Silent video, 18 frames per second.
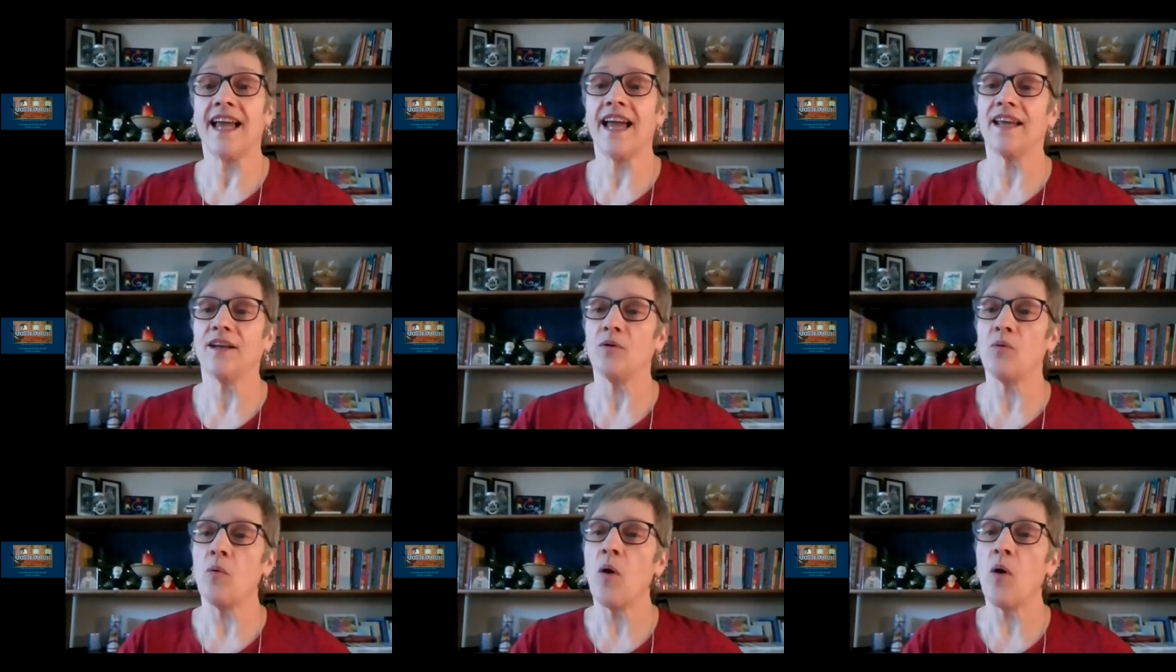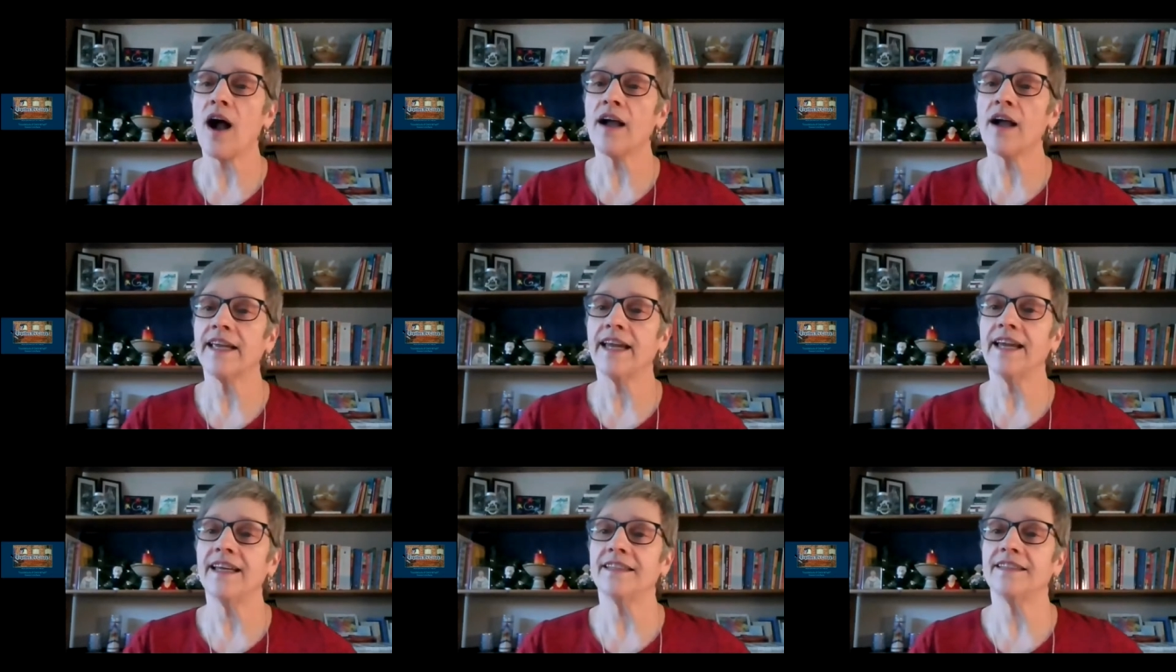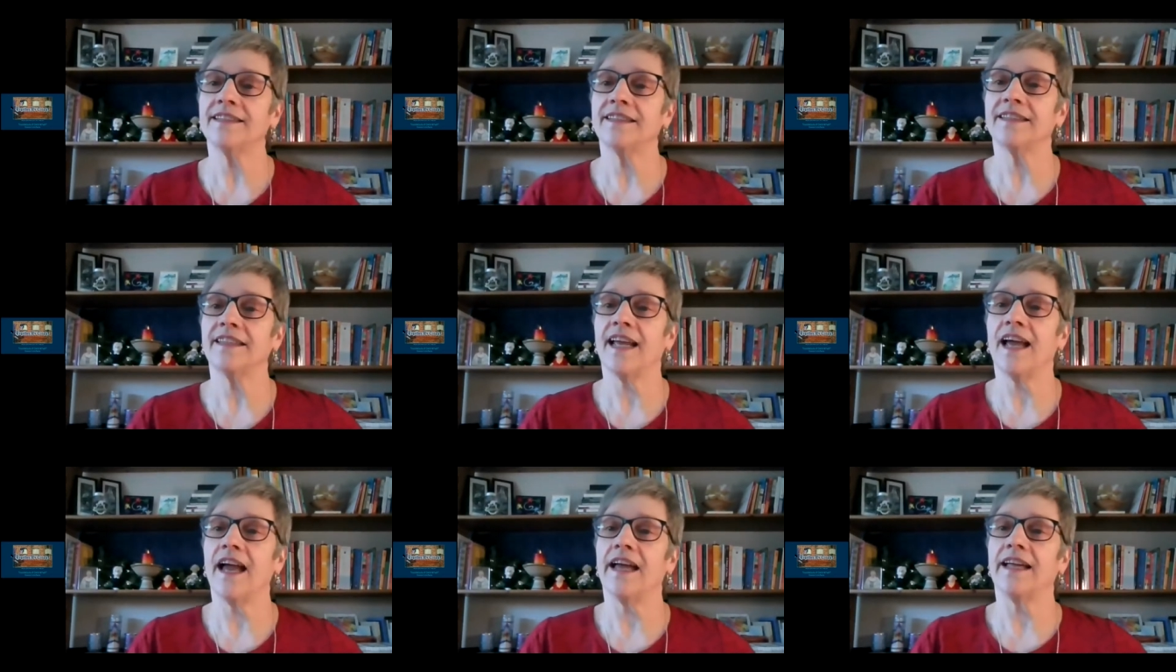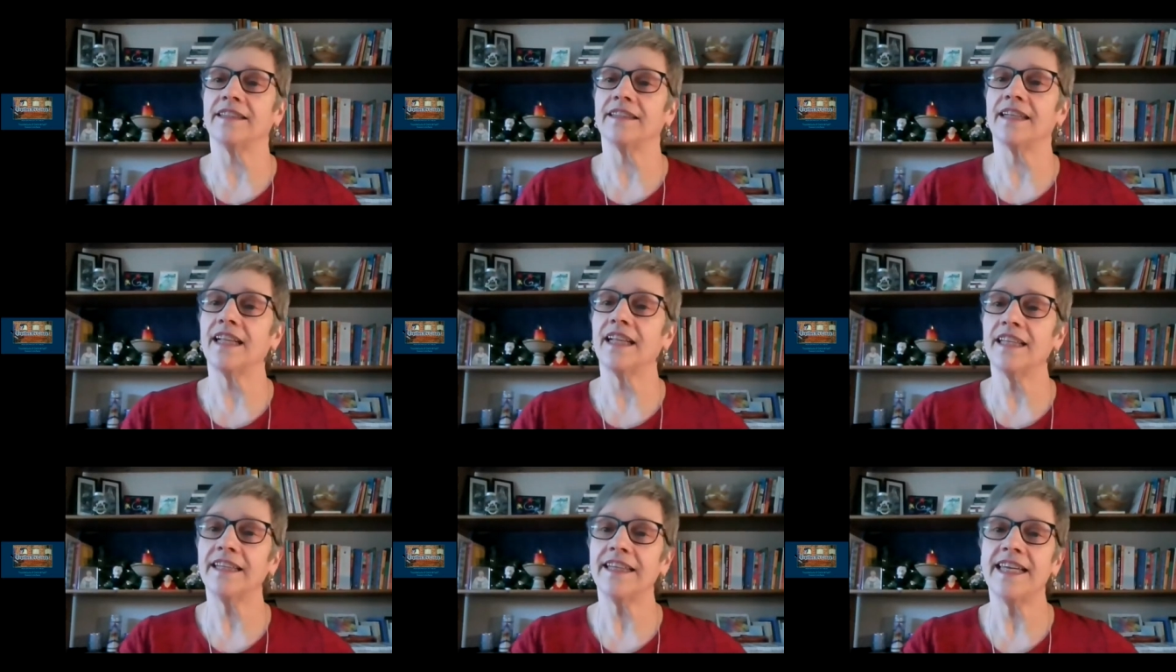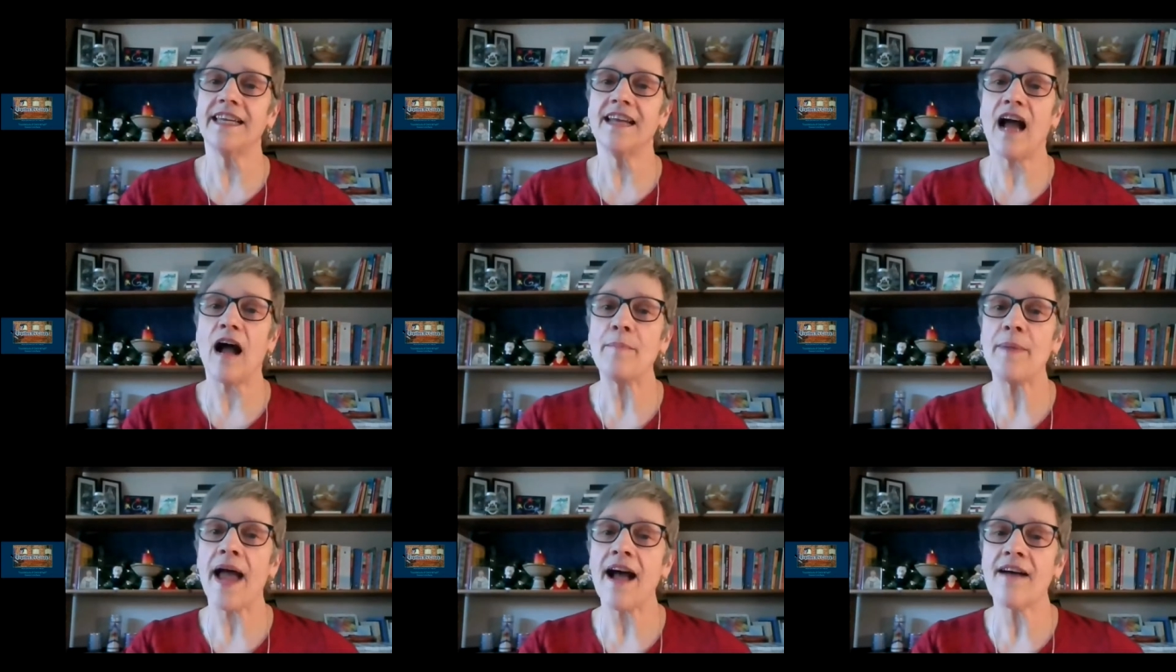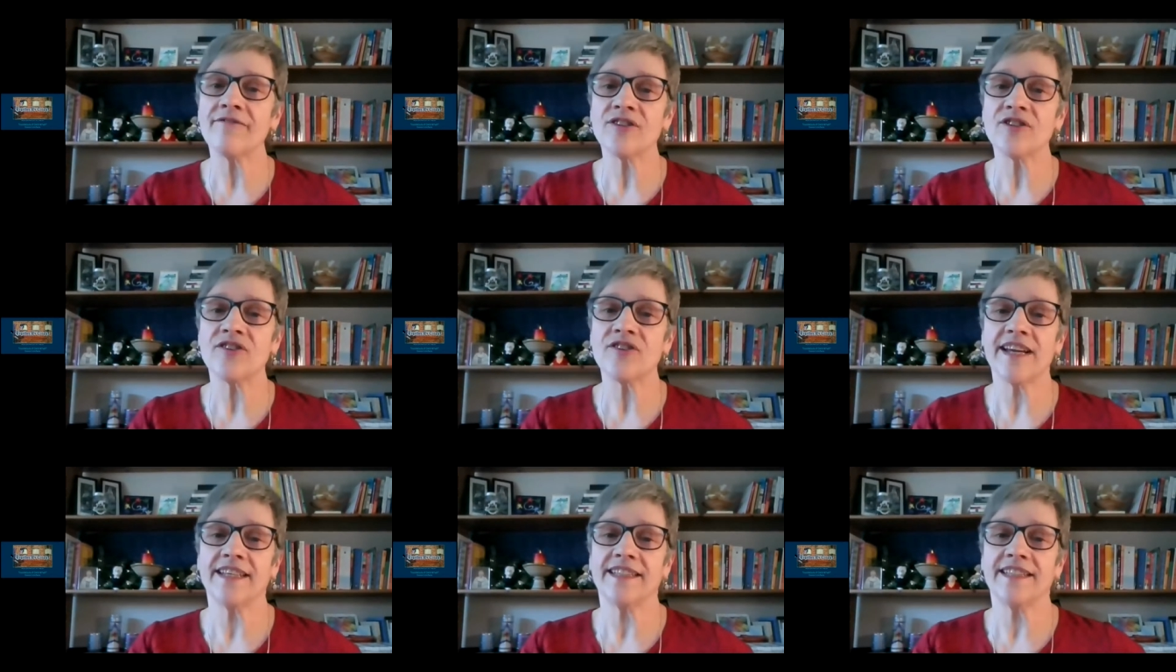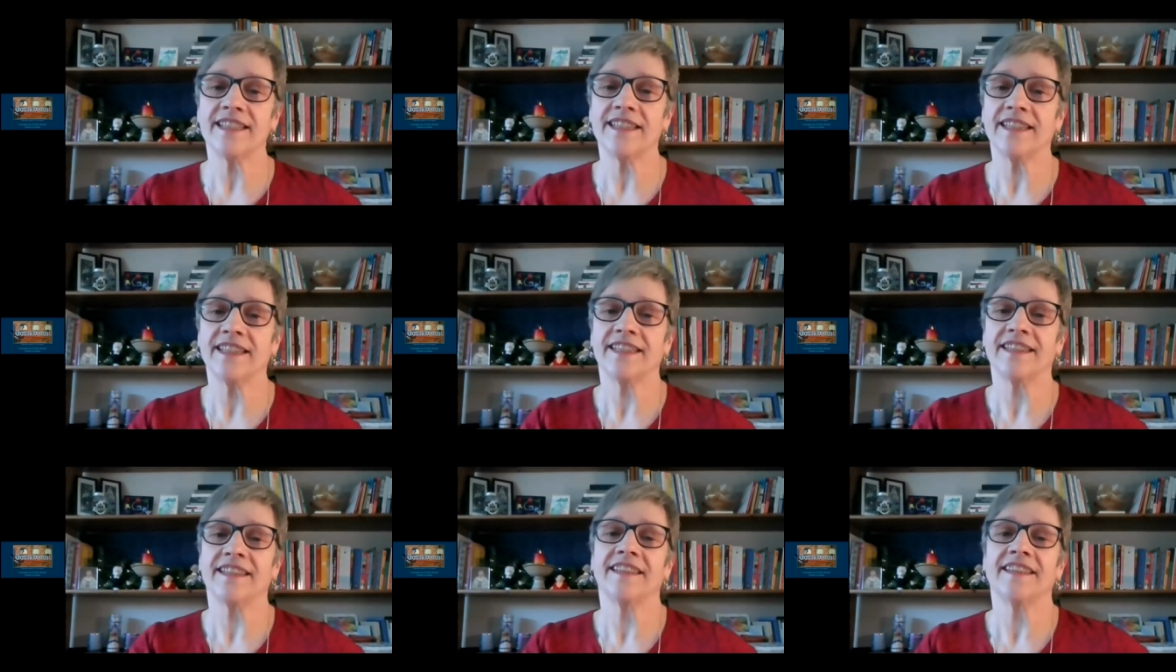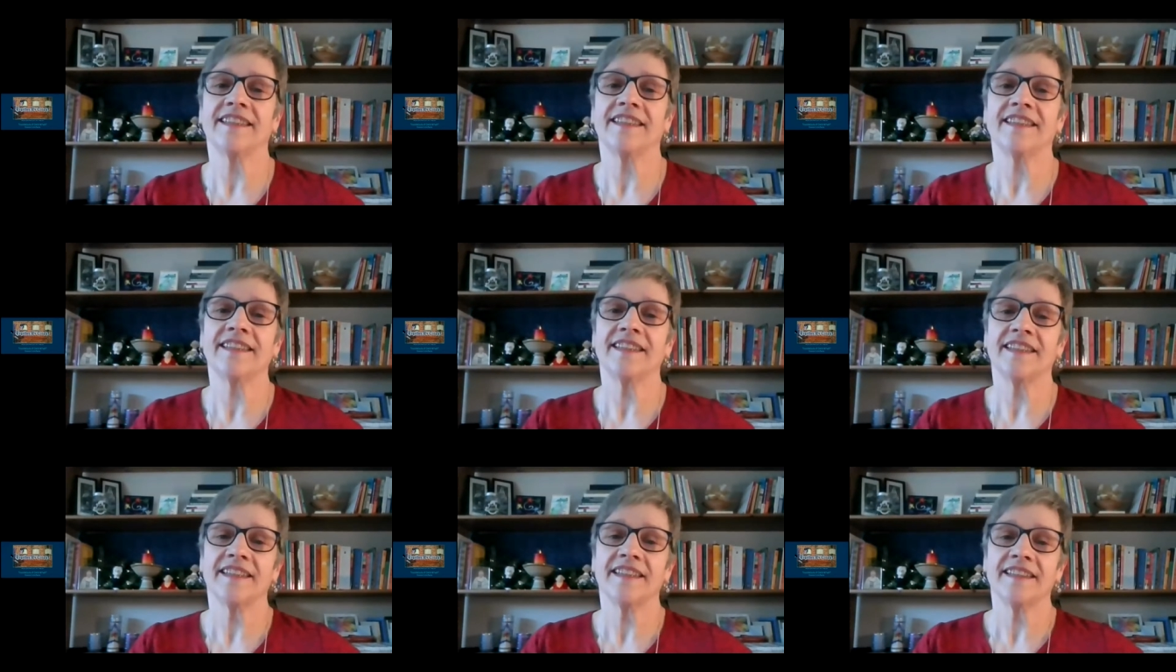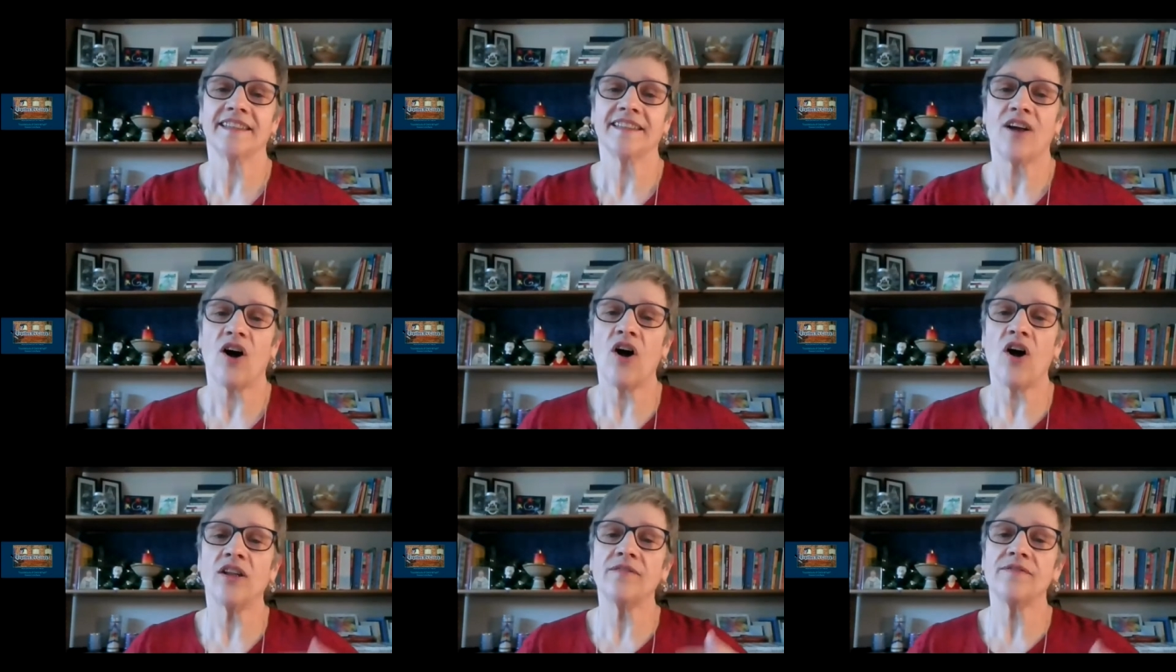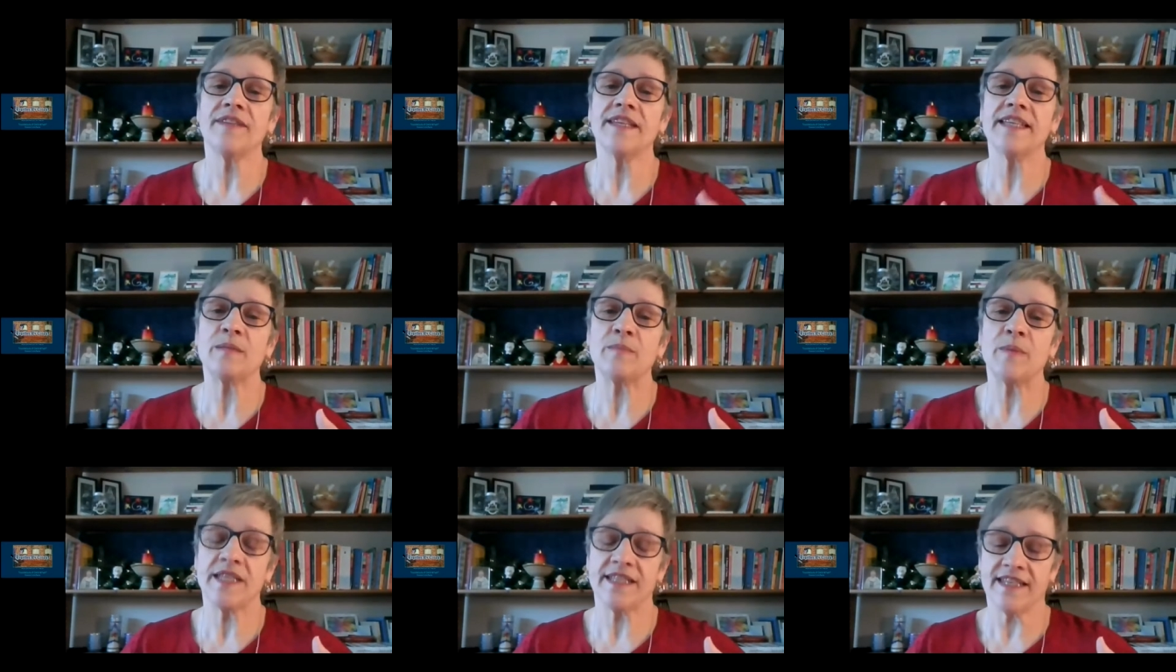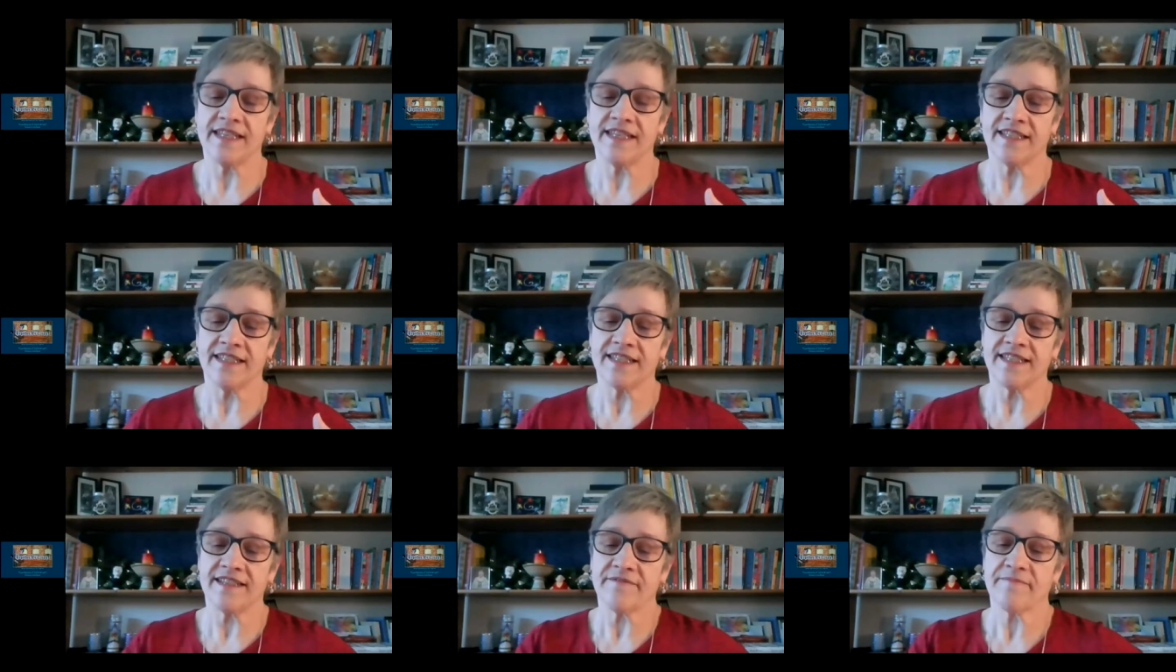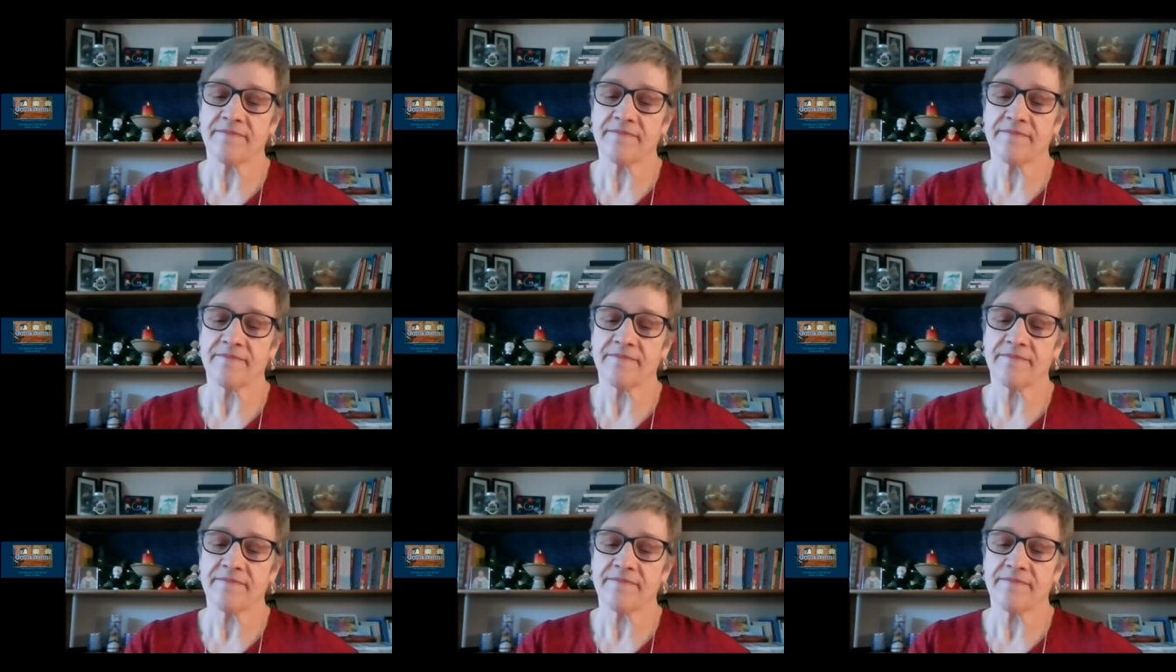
and walk it and clean up after it. All of these pieces.